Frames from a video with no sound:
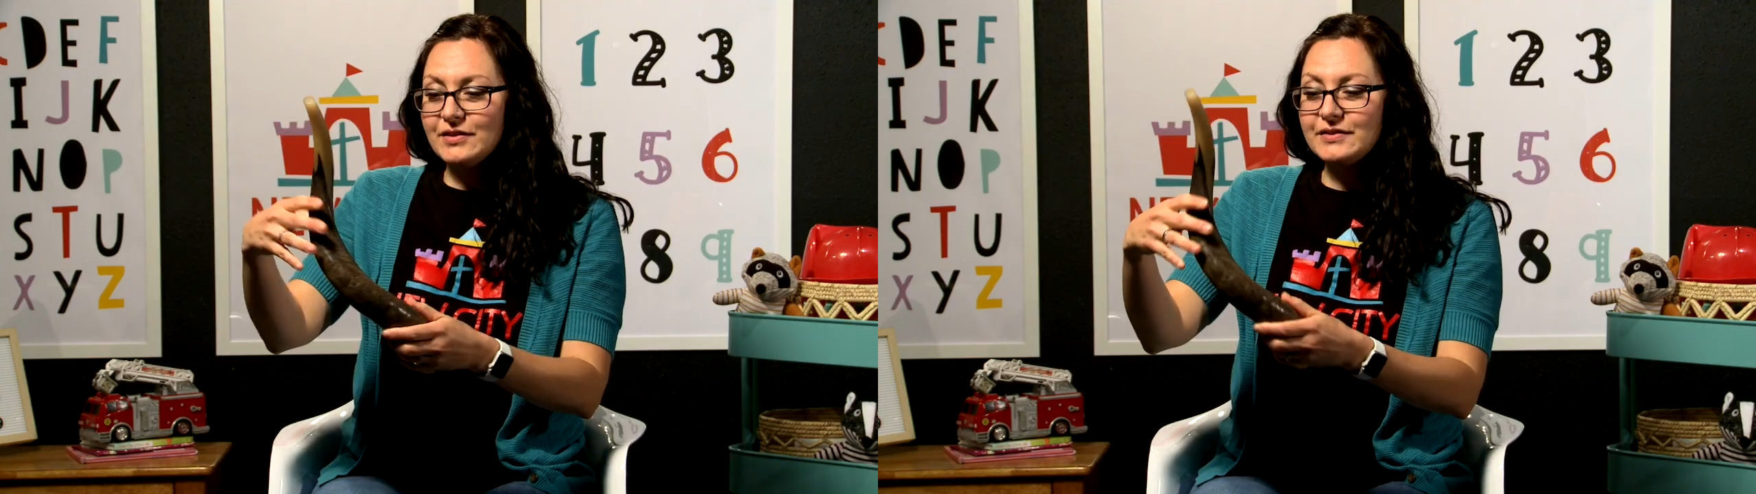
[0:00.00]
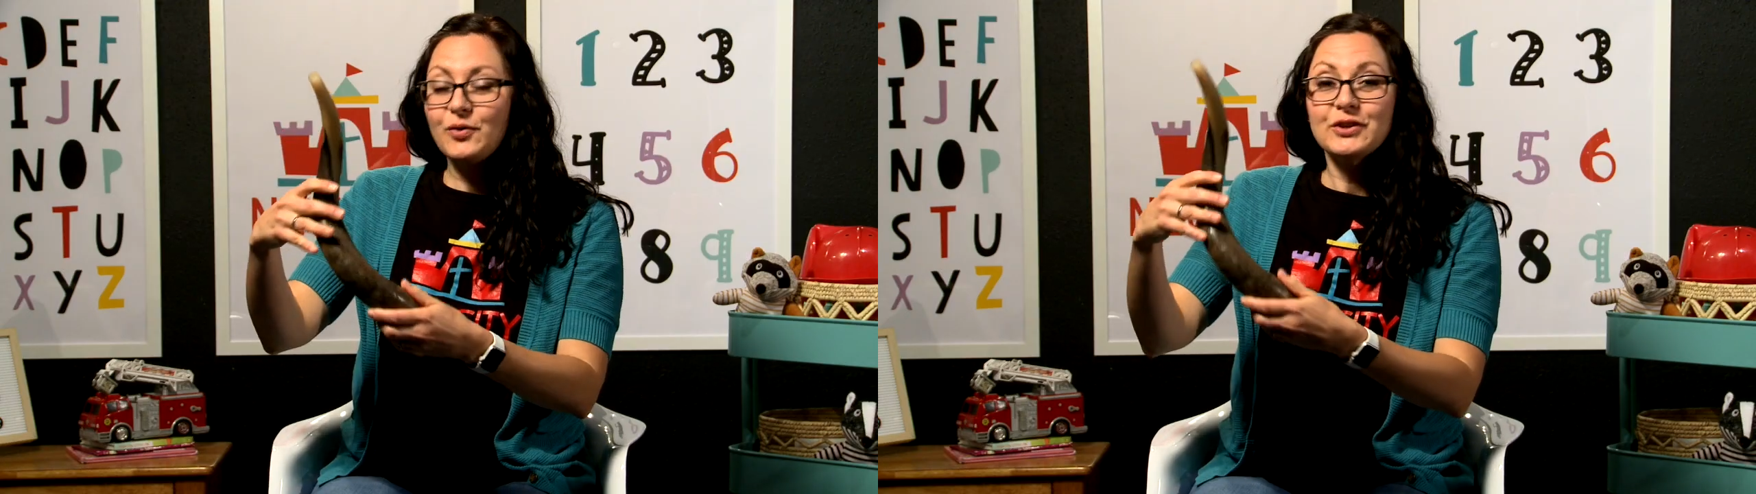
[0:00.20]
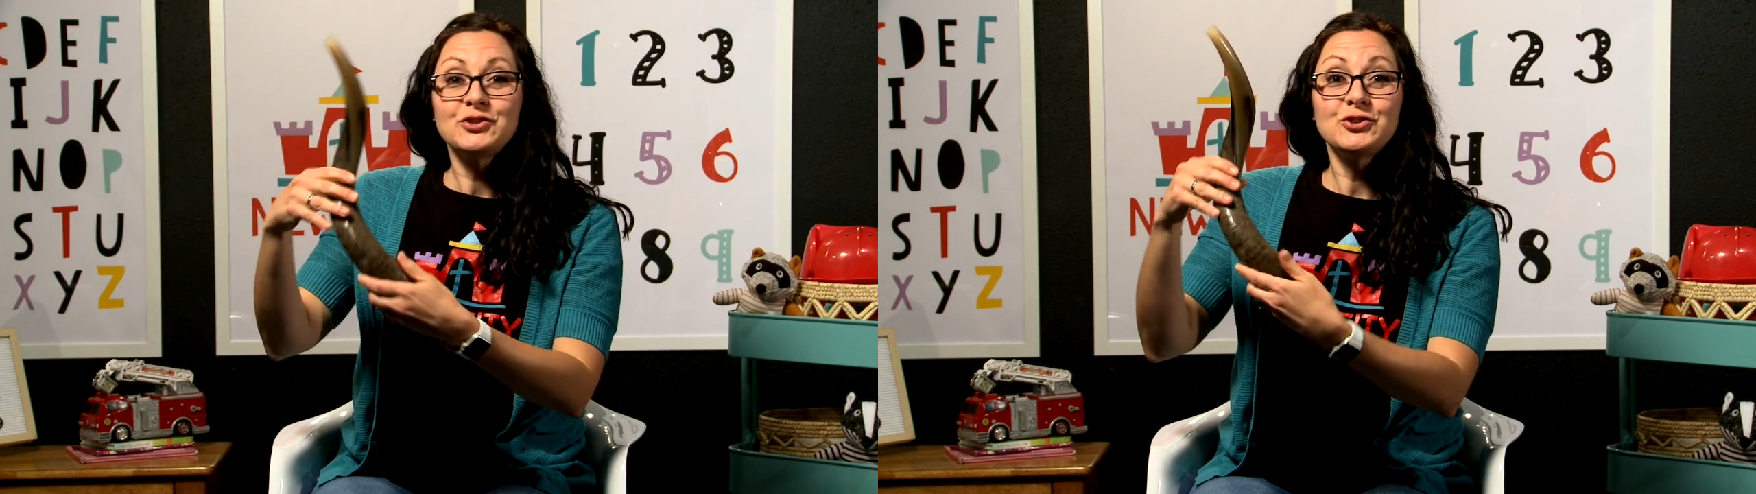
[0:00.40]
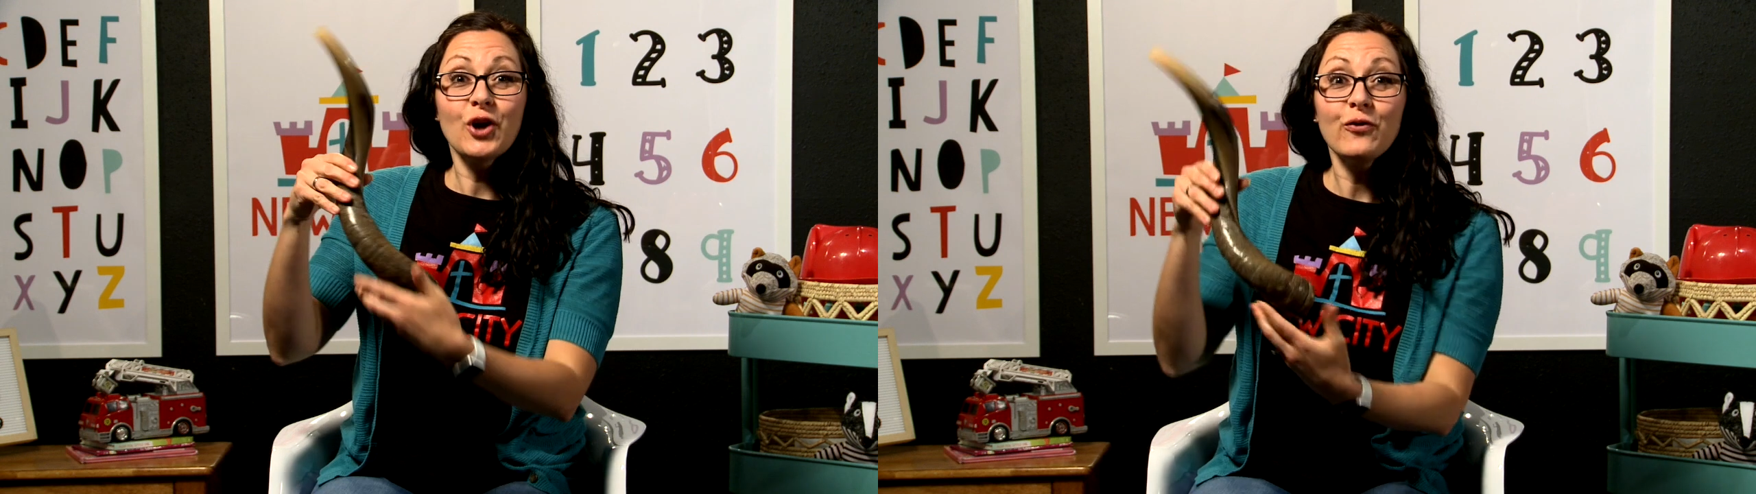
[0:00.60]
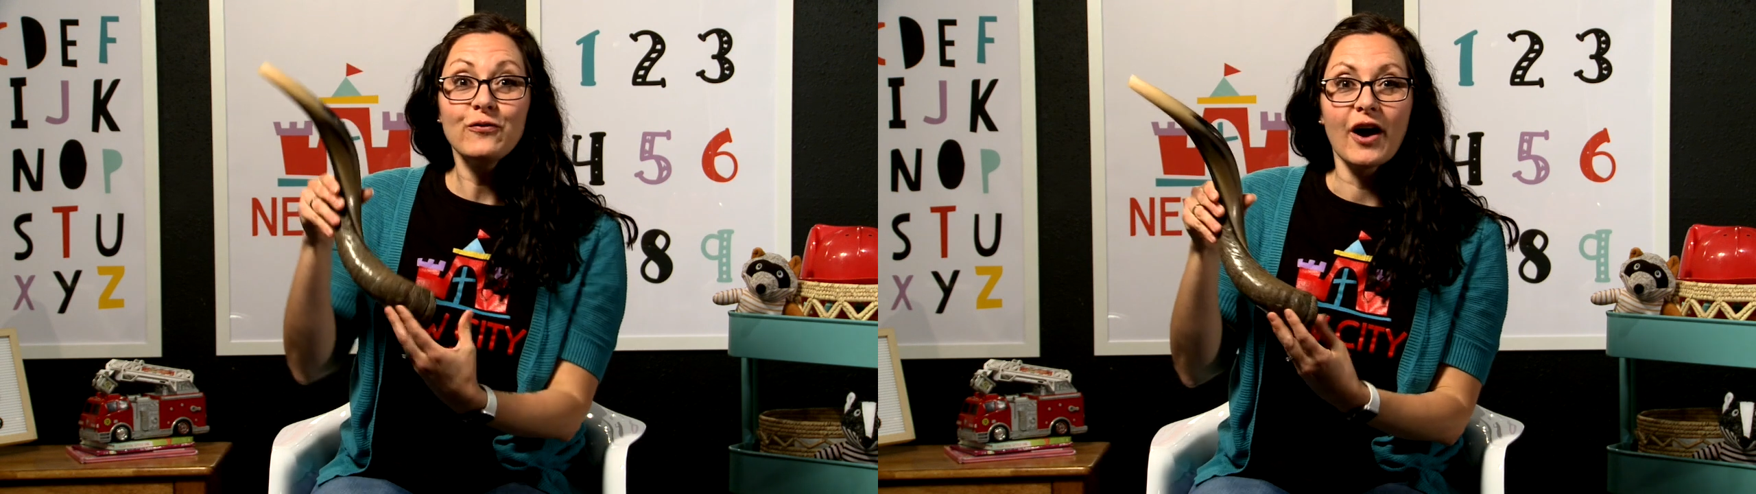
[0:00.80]
So a
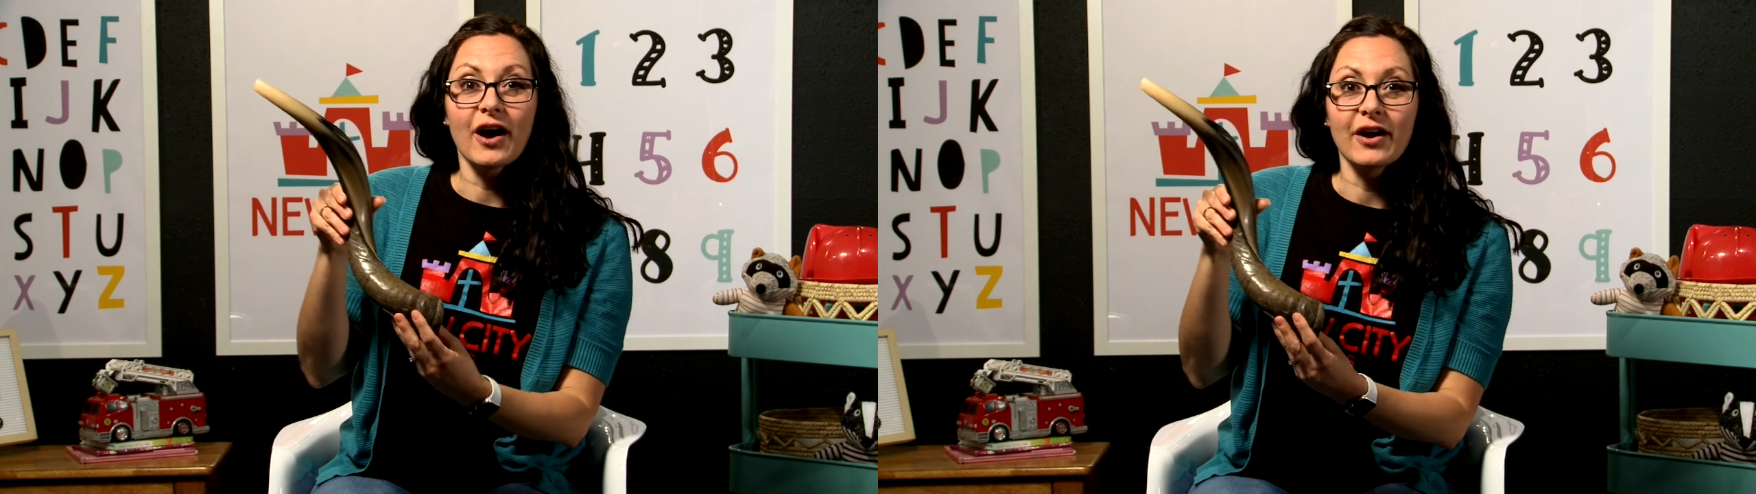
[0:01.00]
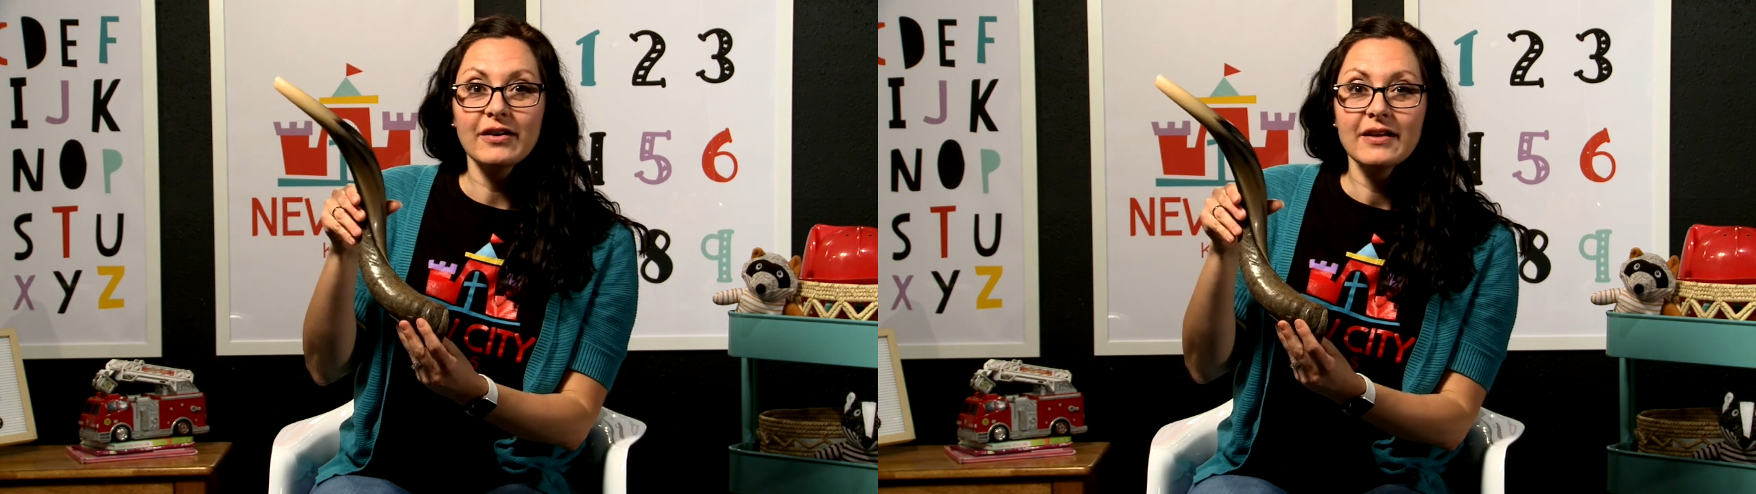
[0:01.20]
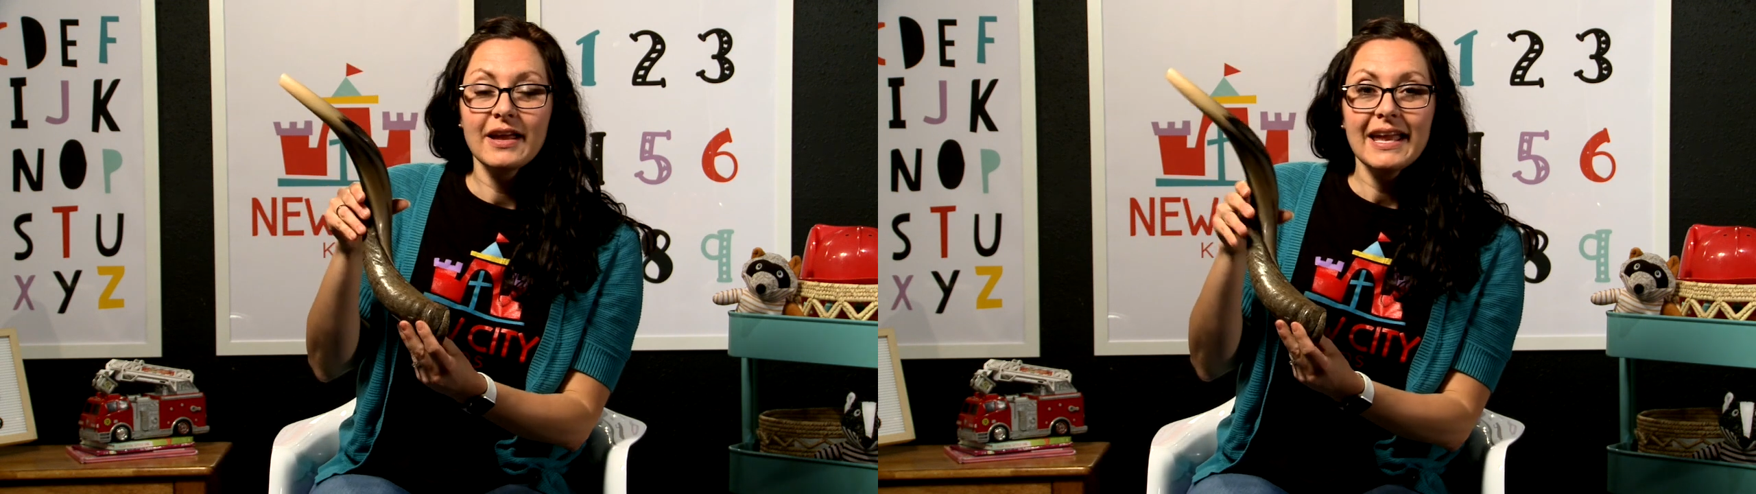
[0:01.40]
shofar